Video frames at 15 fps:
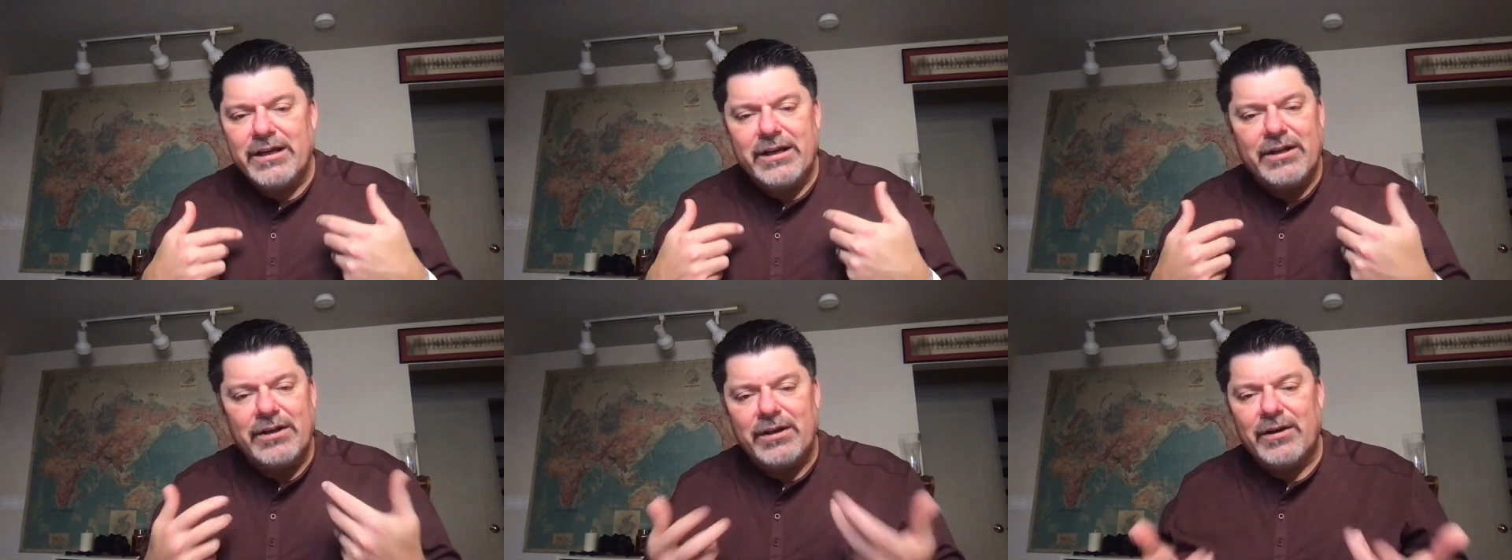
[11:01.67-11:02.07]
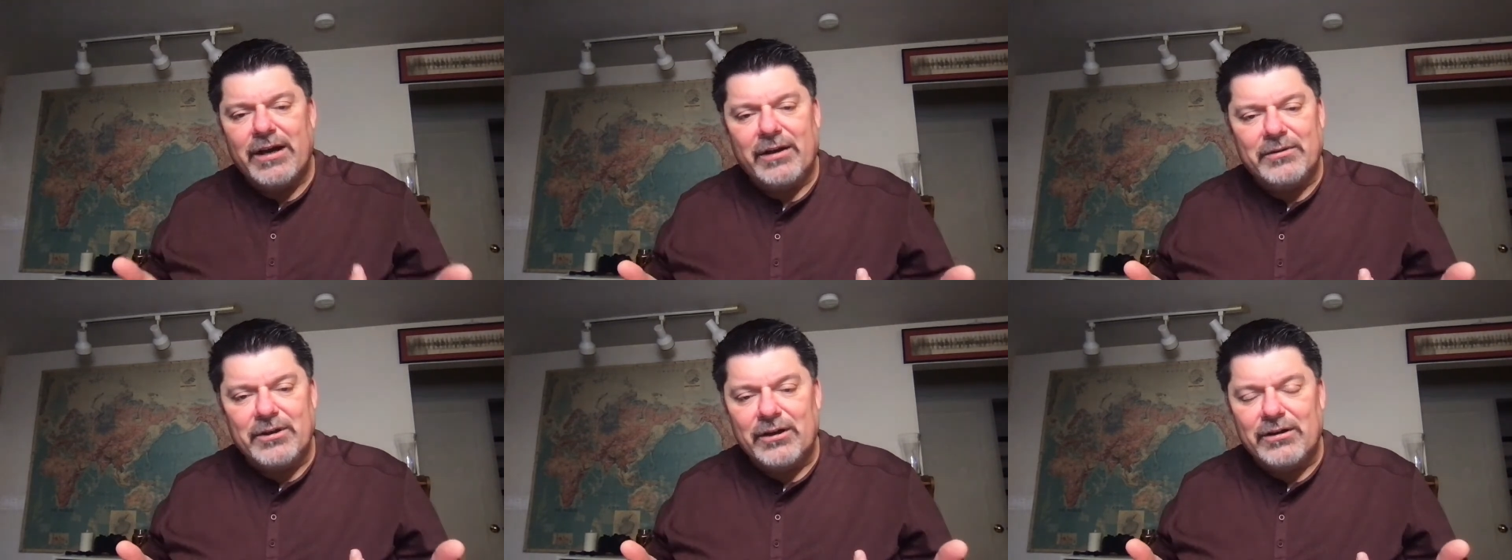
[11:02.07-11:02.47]
clear
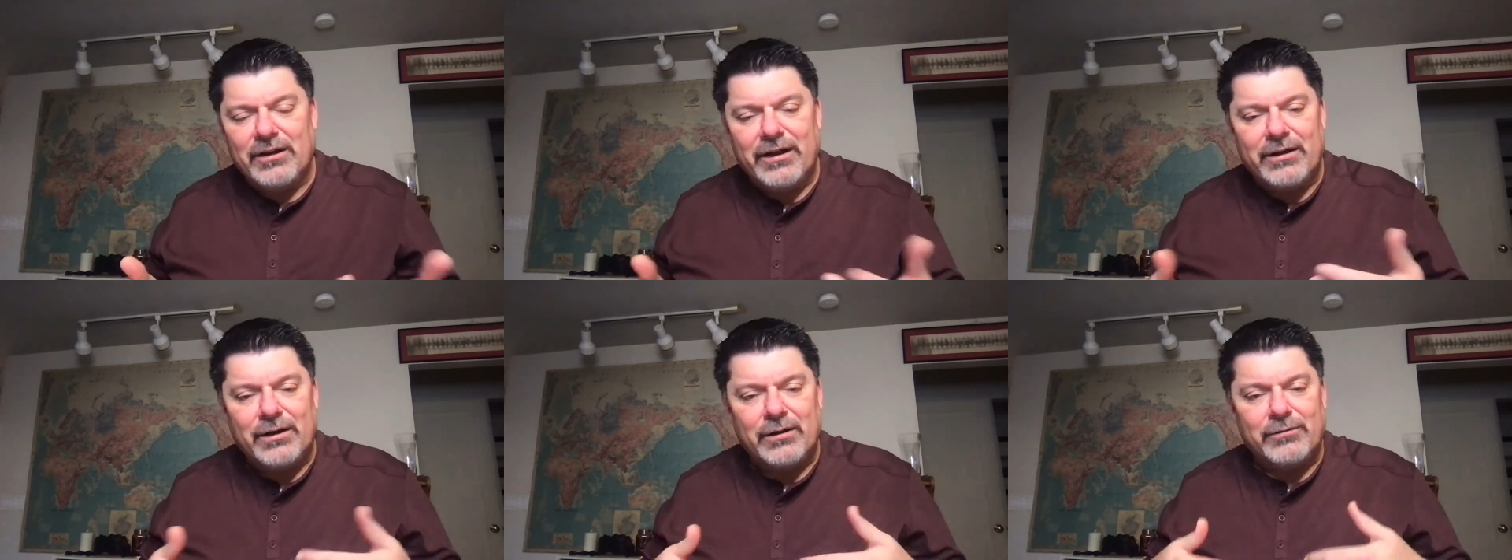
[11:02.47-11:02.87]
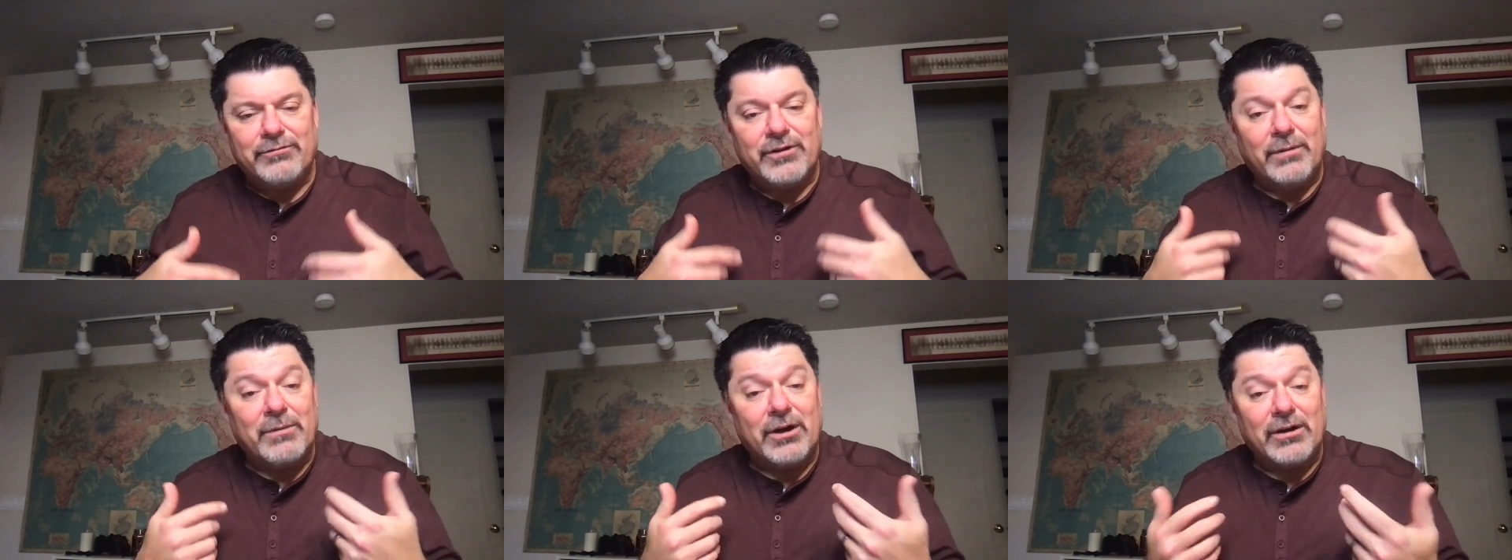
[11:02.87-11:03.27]
out the clutter
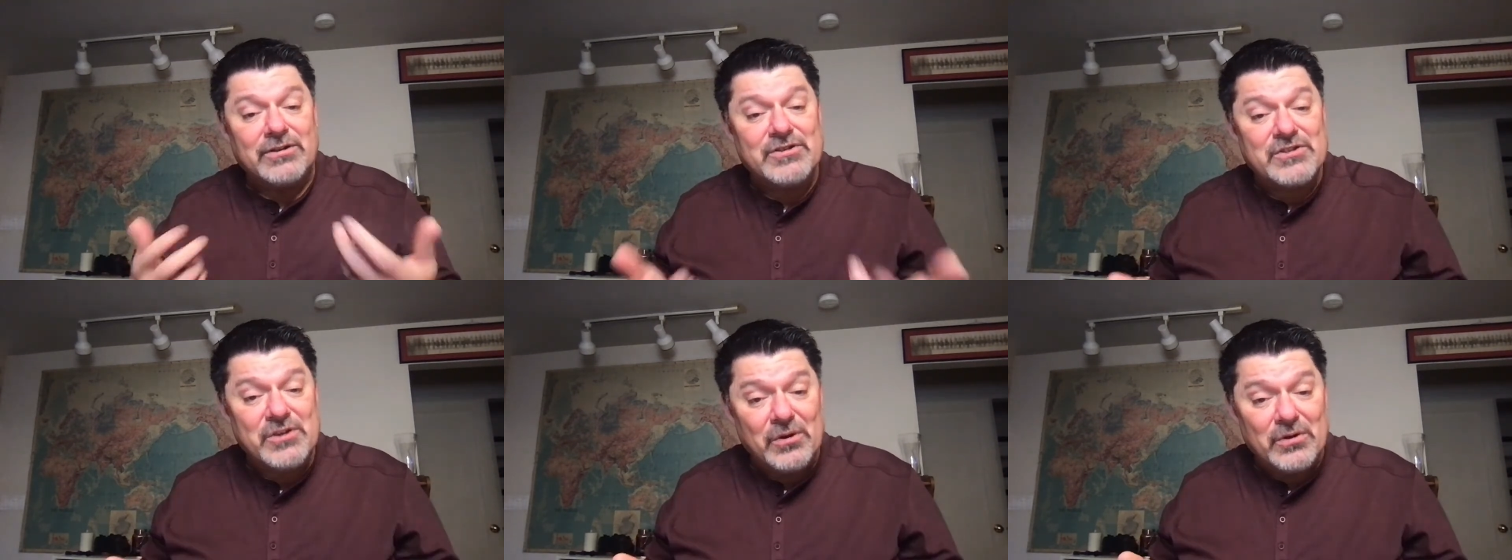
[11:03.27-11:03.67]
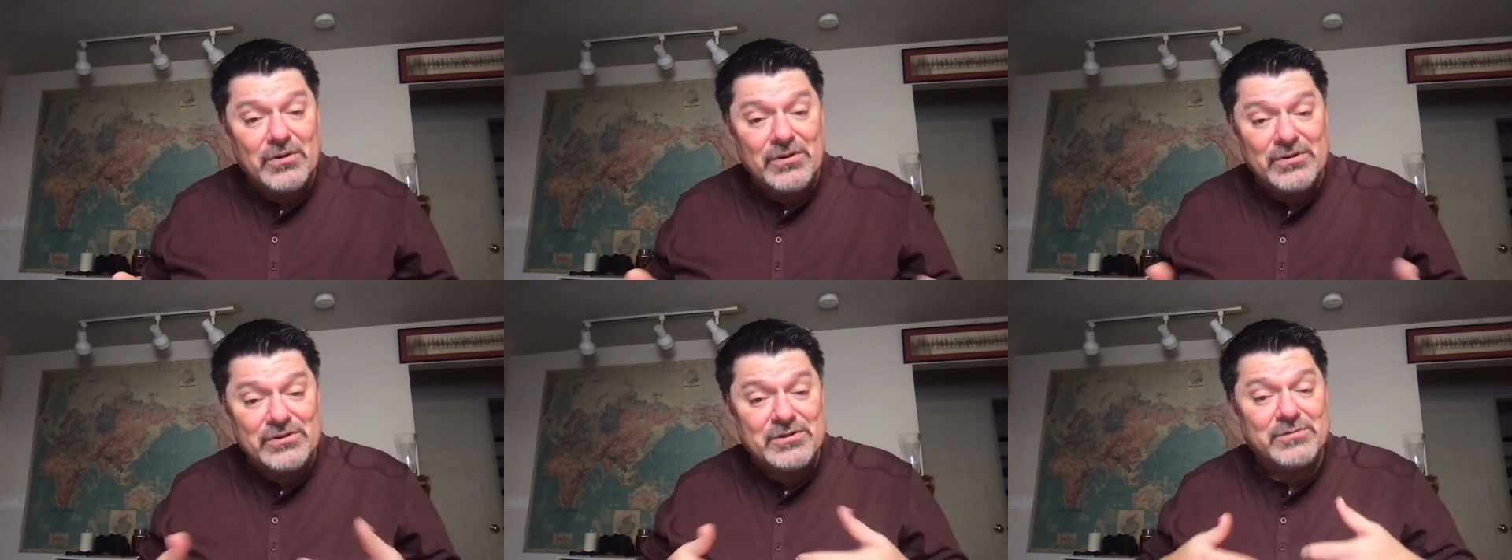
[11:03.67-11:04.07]
from our
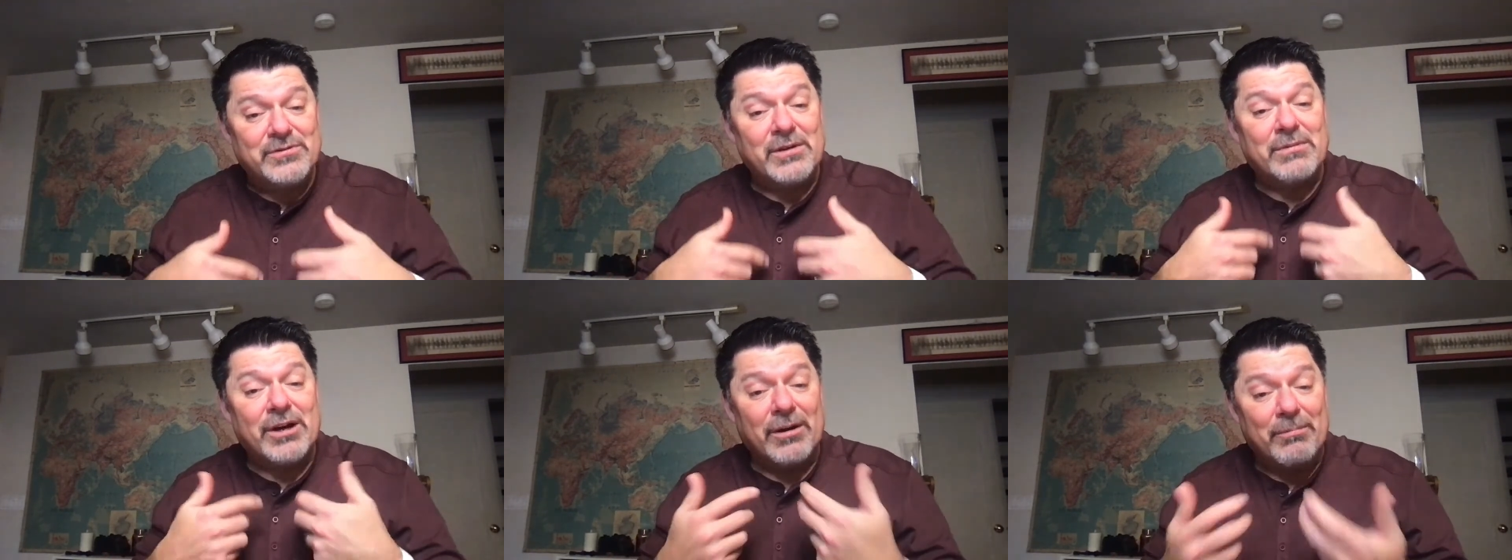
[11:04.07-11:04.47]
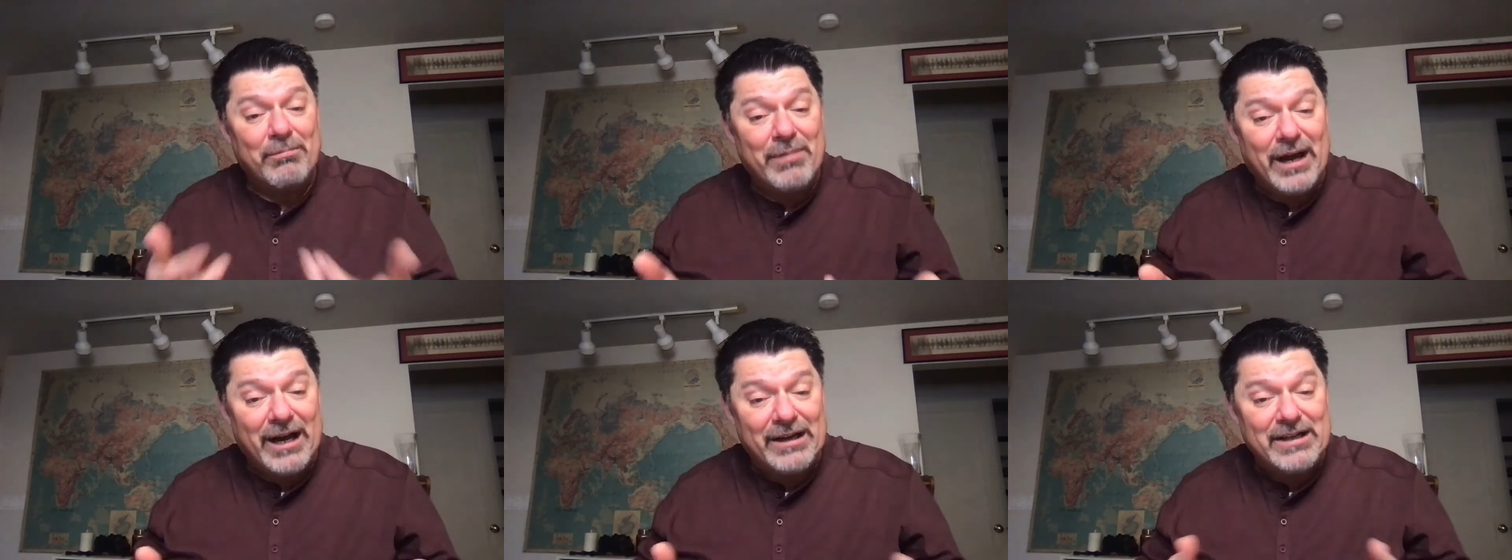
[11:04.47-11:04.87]
souls, from our
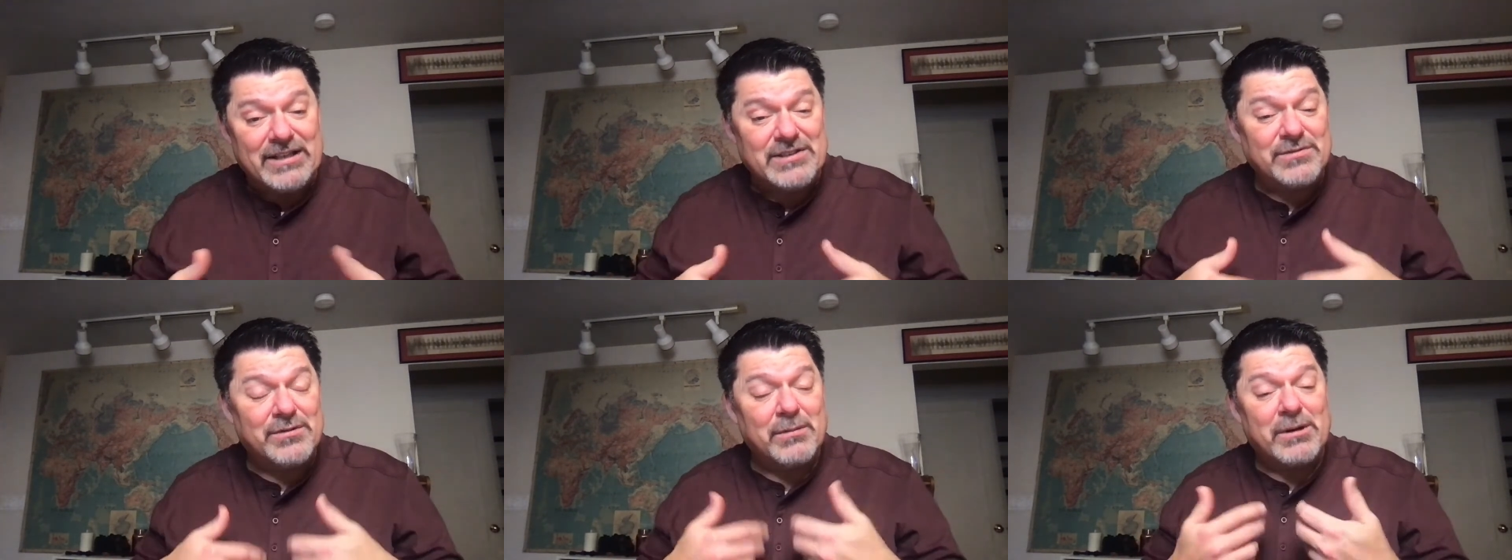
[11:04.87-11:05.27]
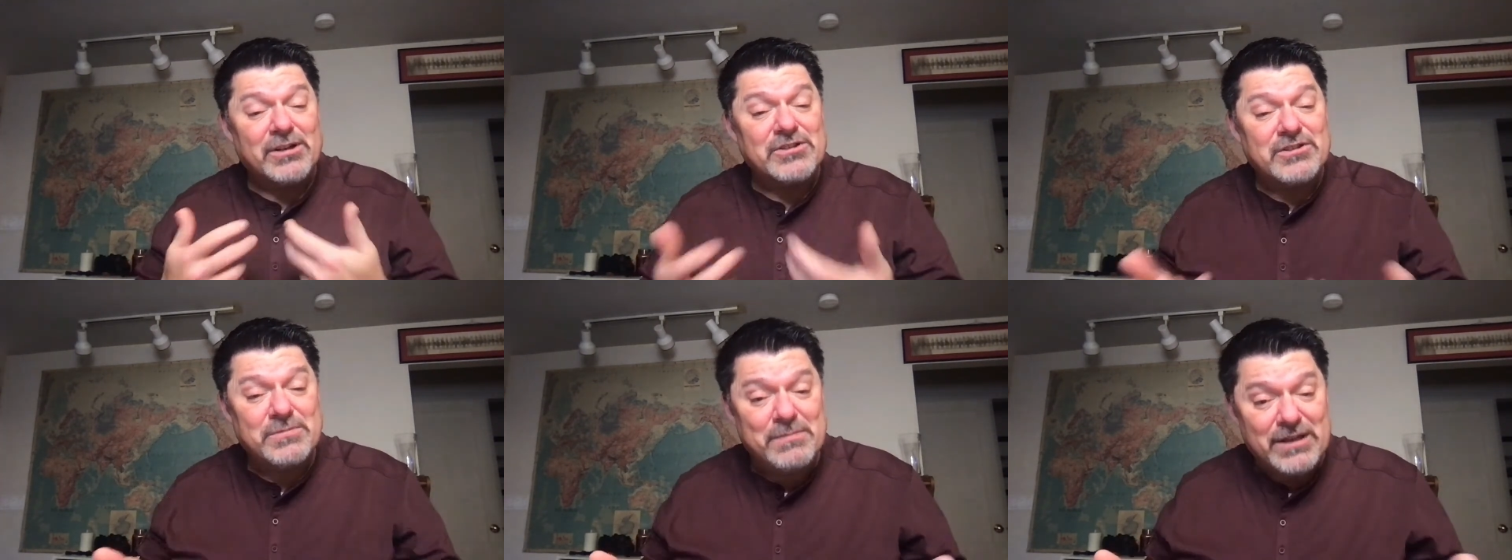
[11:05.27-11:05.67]
bodies, from our
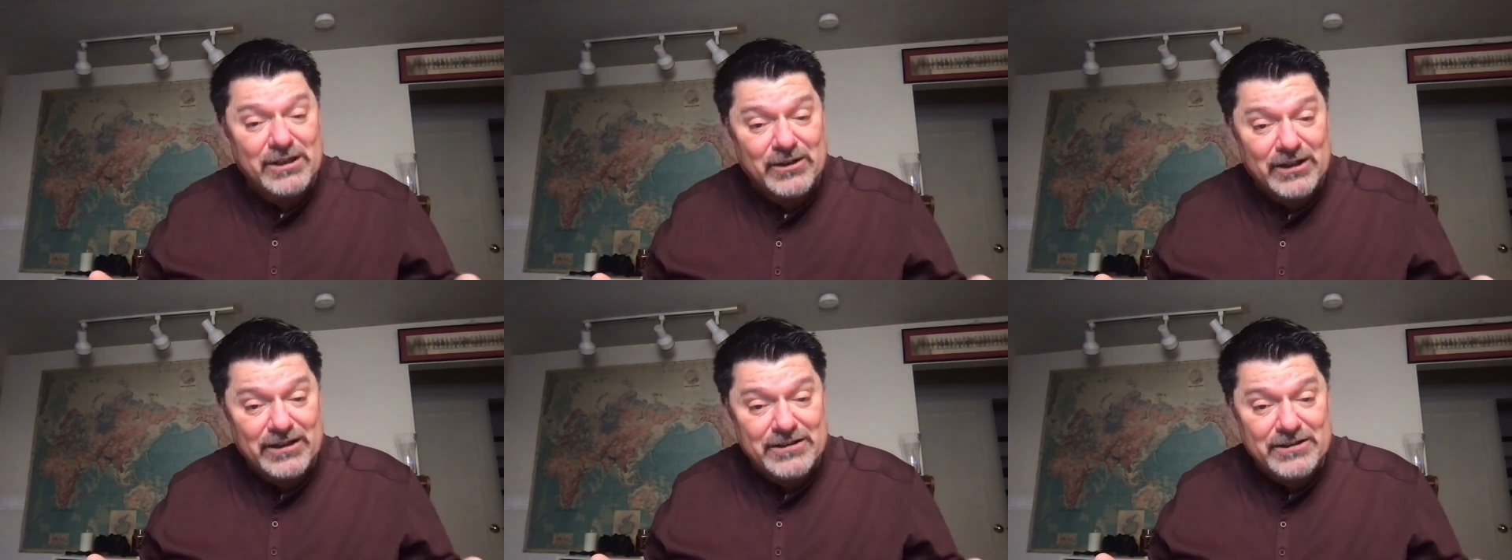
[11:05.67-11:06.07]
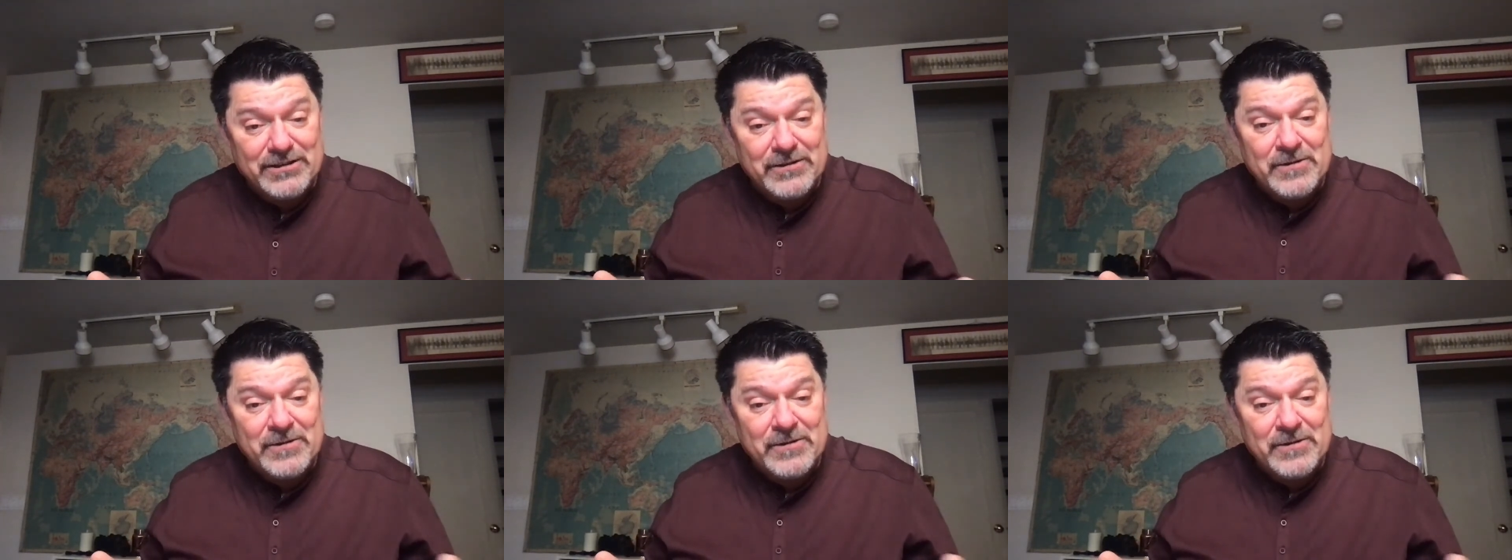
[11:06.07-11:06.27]
spirit?